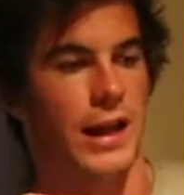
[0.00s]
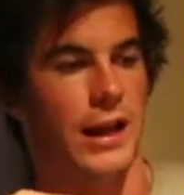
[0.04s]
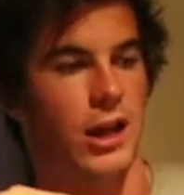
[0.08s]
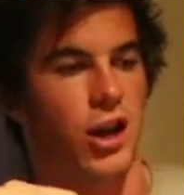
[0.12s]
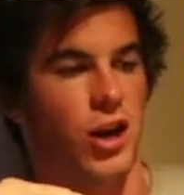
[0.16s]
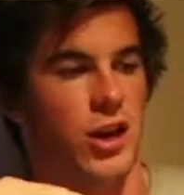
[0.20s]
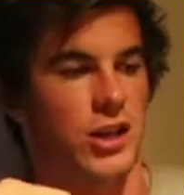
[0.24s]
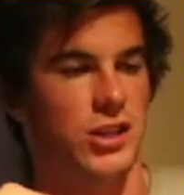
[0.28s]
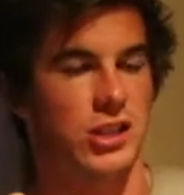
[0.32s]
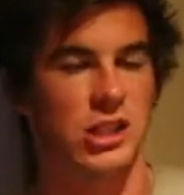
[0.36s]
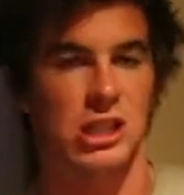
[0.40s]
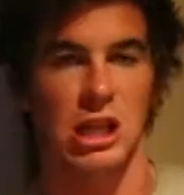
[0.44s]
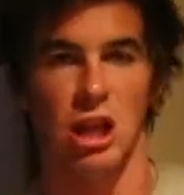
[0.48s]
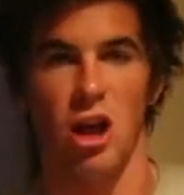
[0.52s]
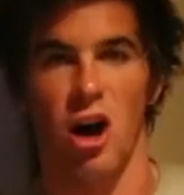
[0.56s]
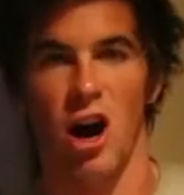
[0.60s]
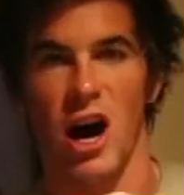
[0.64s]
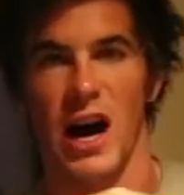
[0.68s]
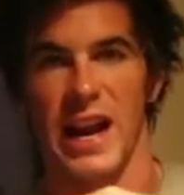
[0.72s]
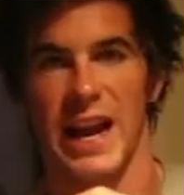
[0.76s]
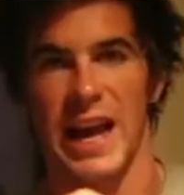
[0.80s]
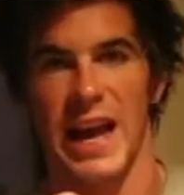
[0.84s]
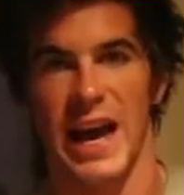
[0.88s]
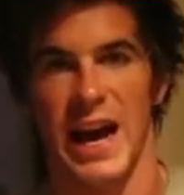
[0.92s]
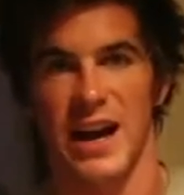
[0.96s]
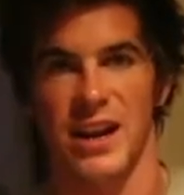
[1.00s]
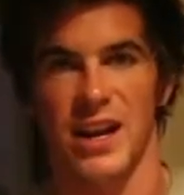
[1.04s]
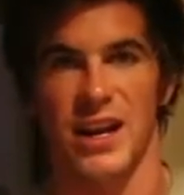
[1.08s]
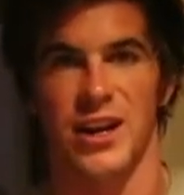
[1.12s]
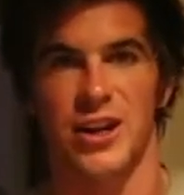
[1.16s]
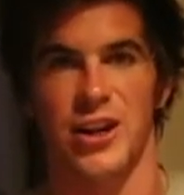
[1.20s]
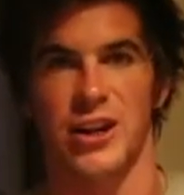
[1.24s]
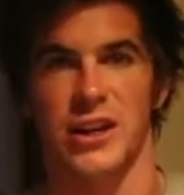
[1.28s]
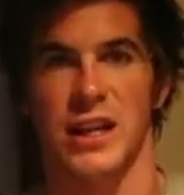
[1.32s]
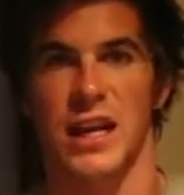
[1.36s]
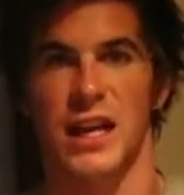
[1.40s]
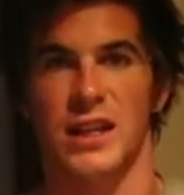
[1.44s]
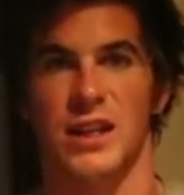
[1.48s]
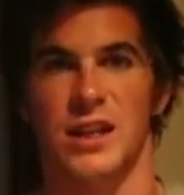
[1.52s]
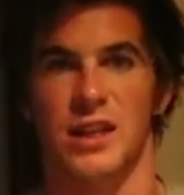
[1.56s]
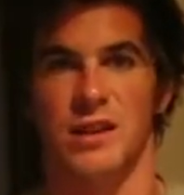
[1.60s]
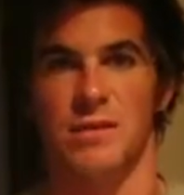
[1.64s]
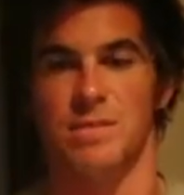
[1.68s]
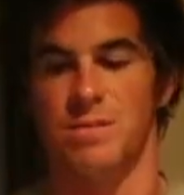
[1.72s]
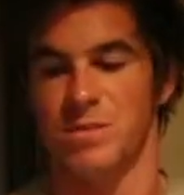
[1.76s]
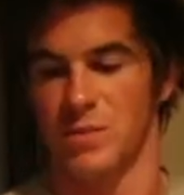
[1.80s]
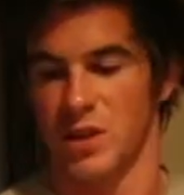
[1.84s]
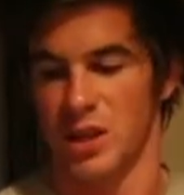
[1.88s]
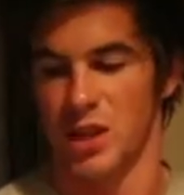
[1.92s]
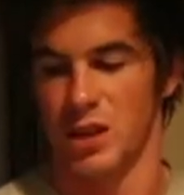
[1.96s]
they kind of slide out and I don't get the,
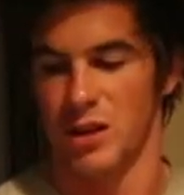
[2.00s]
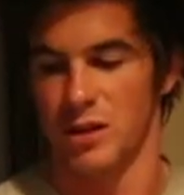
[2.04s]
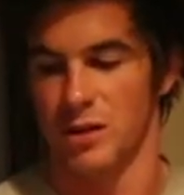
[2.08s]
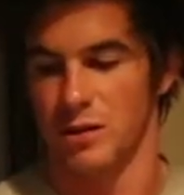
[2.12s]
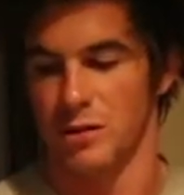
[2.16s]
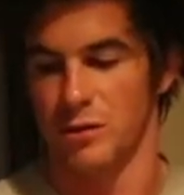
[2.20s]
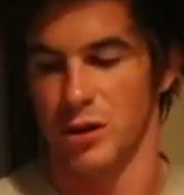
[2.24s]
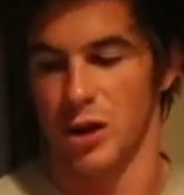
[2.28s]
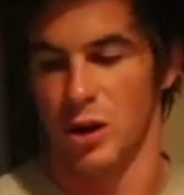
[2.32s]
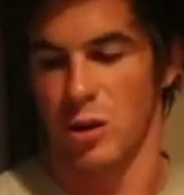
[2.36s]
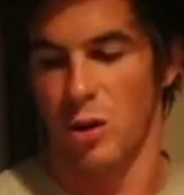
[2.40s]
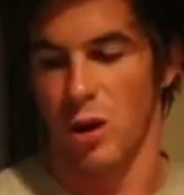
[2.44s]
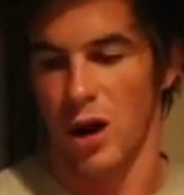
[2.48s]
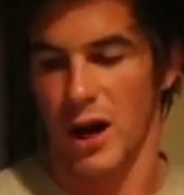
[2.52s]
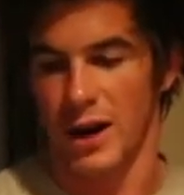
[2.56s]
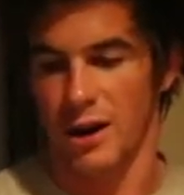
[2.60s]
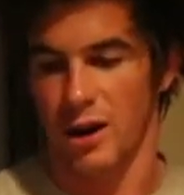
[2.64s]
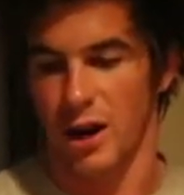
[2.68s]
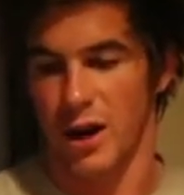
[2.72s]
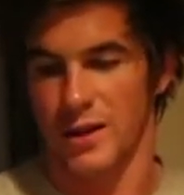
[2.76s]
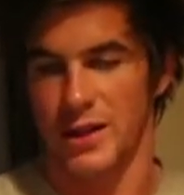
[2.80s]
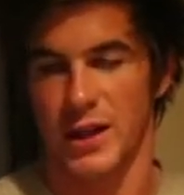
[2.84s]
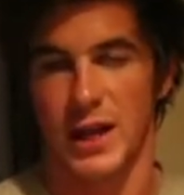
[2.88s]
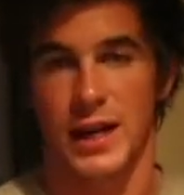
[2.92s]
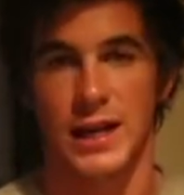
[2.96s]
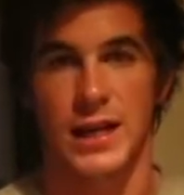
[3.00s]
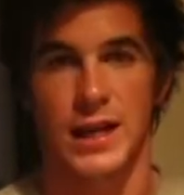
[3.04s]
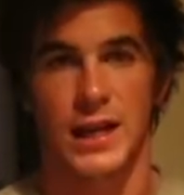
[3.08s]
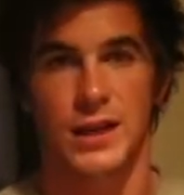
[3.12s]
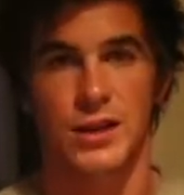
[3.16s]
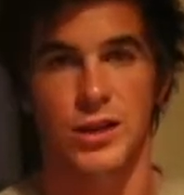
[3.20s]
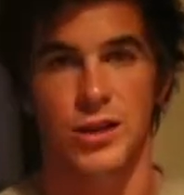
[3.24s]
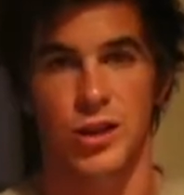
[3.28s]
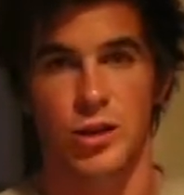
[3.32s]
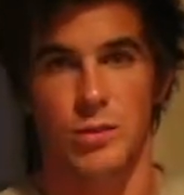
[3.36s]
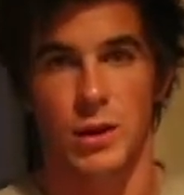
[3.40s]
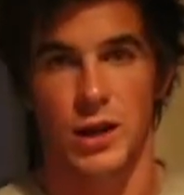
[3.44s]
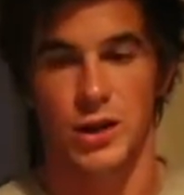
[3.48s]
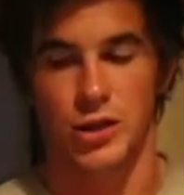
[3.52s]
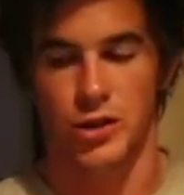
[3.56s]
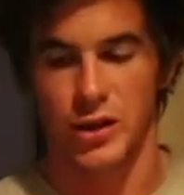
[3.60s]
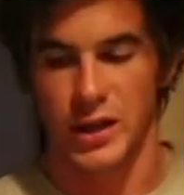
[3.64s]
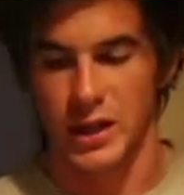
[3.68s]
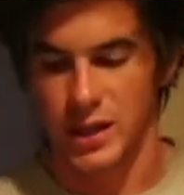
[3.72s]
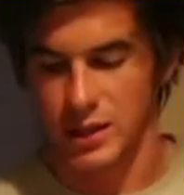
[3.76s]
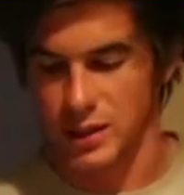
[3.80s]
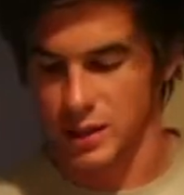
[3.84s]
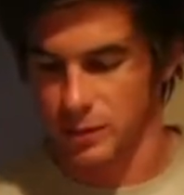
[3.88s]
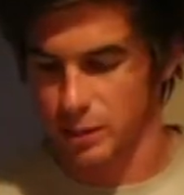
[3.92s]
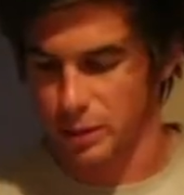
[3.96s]
the required height that I need to do my
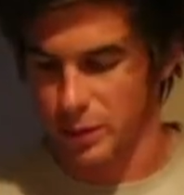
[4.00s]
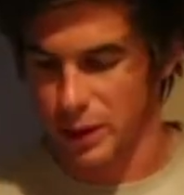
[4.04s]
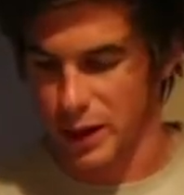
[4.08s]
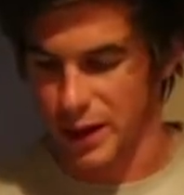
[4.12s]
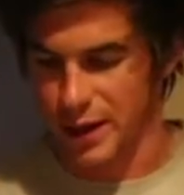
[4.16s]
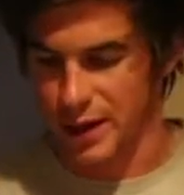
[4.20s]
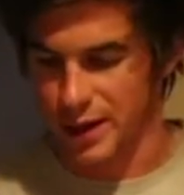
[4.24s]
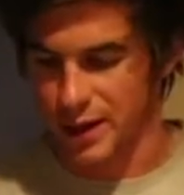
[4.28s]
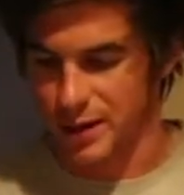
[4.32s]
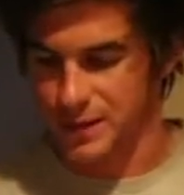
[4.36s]
tricks. But,